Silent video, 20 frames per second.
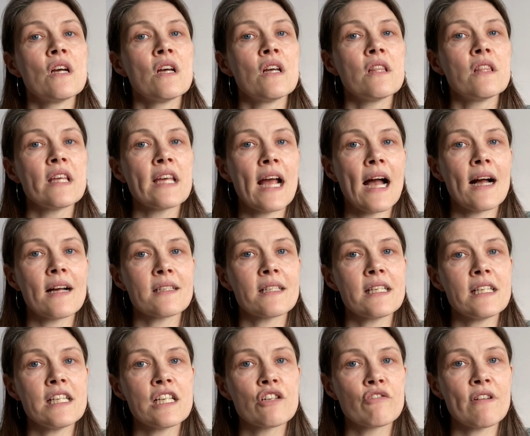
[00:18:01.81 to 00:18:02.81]
the
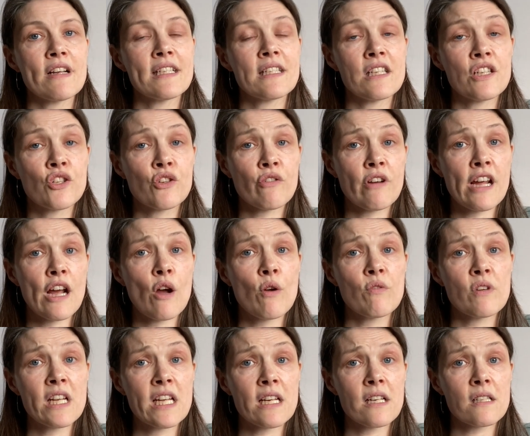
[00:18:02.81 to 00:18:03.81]
Addi Crazy Trio
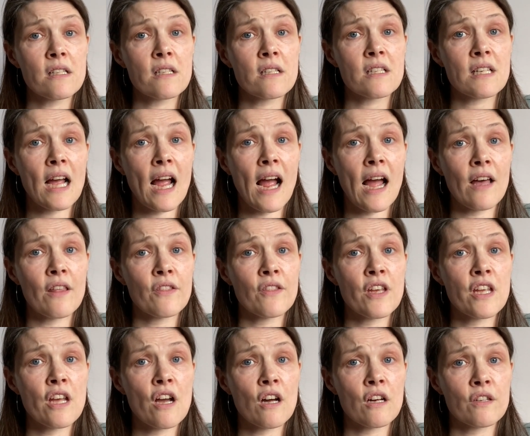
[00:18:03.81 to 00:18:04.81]
needles at the
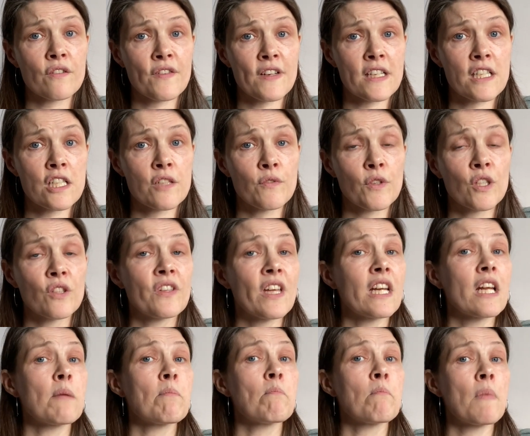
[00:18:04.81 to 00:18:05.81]
yarn festival, then
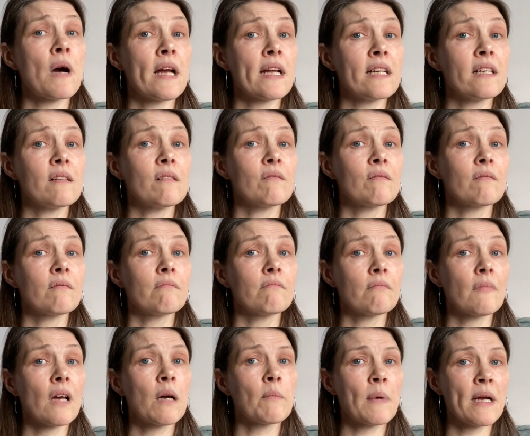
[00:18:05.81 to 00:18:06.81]
I might
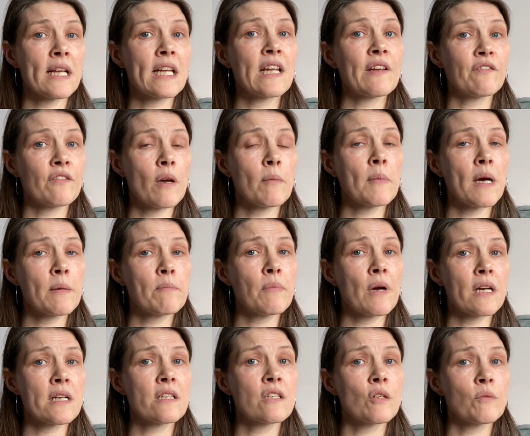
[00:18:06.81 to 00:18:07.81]

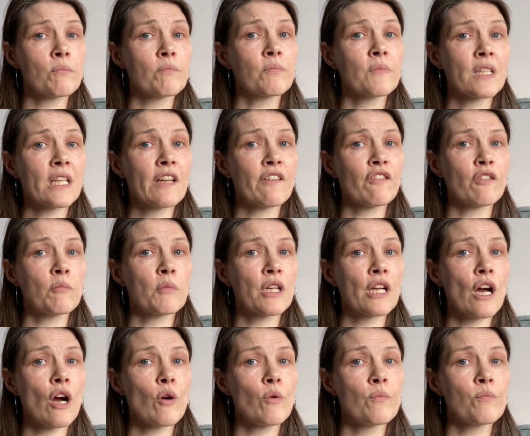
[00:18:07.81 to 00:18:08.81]
buy some, give them a
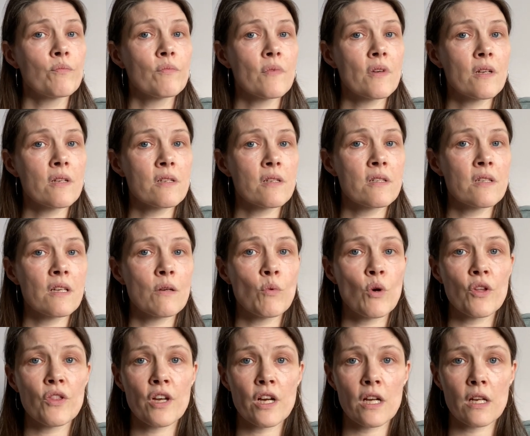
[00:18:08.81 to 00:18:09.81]
go and see
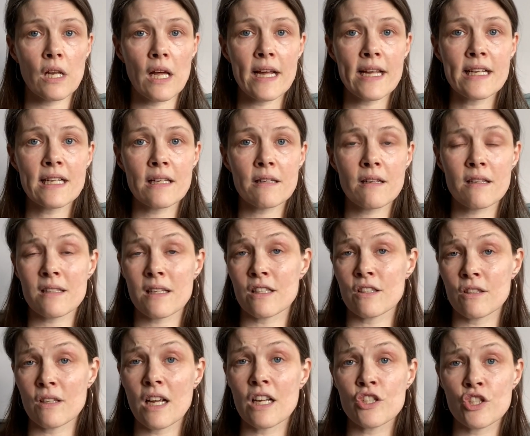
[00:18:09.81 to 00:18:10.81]
what they're like, because
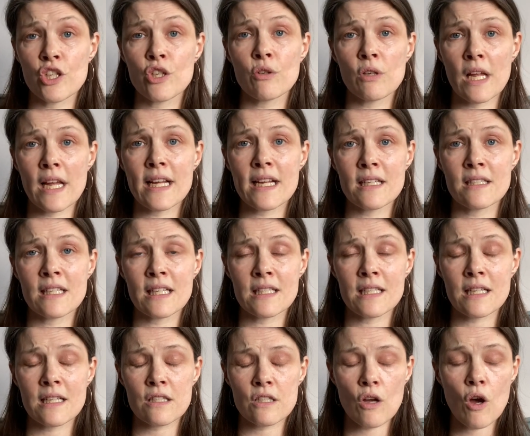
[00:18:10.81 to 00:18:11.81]
I do like
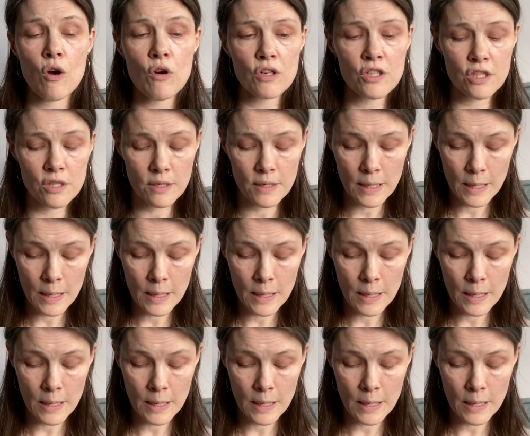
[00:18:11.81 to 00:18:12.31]
knitting socks.